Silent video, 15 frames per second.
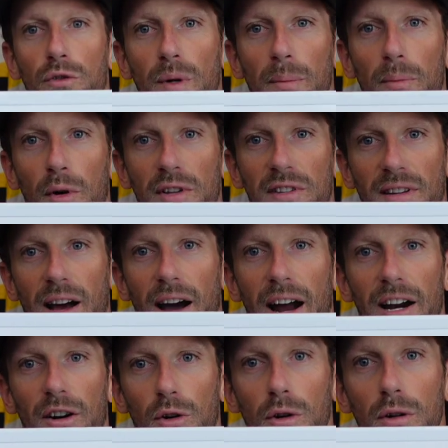3 points are
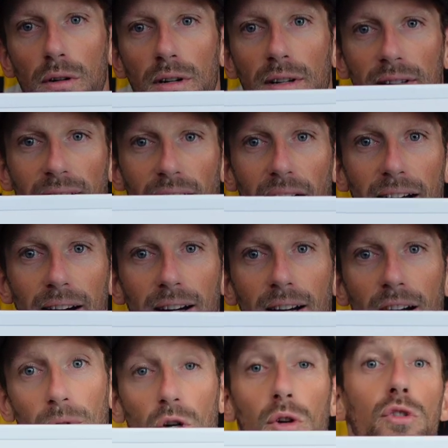aero,
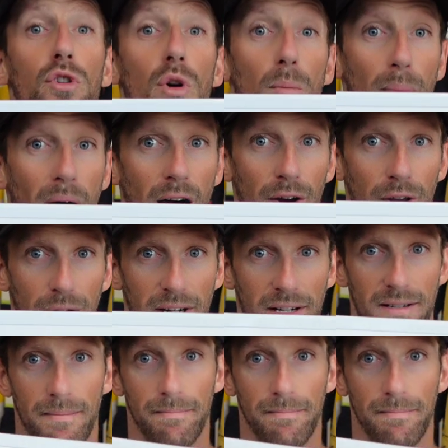tire, control power unit.